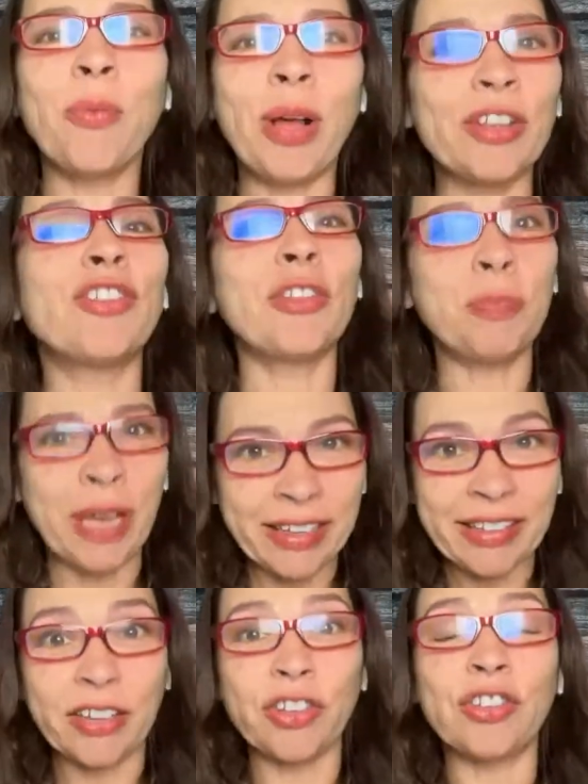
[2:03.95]
well, just pay
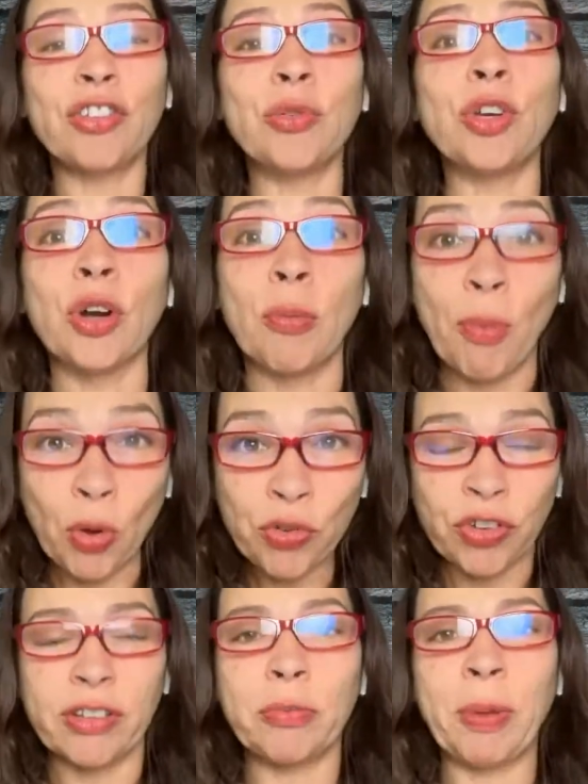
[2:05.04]
attention to your emotions,